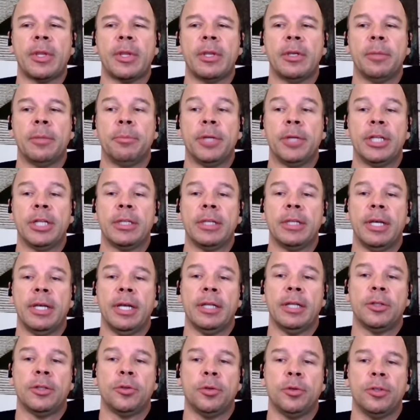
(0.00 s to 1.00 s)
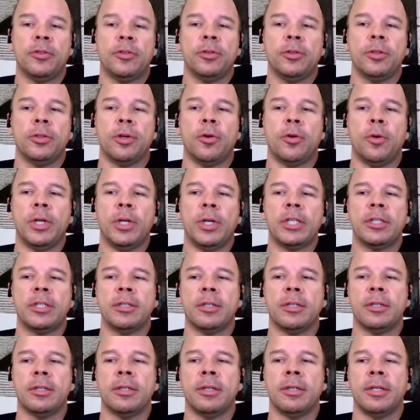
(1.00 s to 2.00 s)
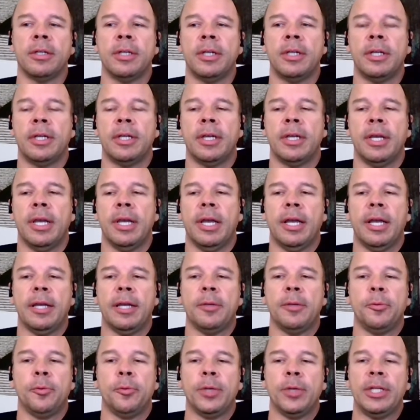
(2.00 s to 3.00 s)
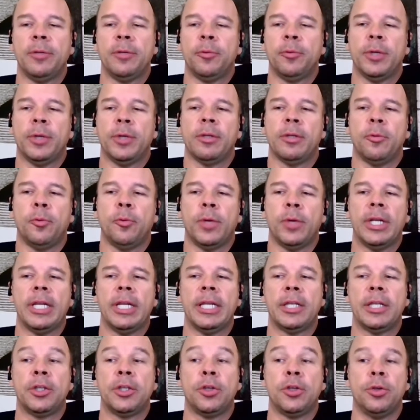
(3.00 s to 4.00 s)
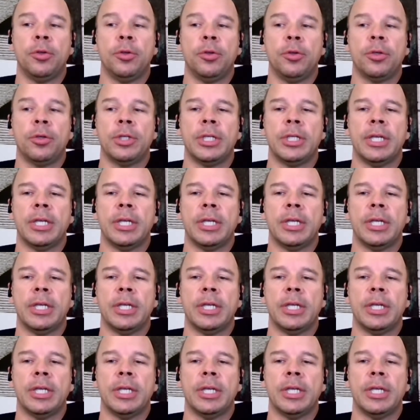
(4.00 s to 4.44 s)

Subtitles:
But to answer your question on really what it took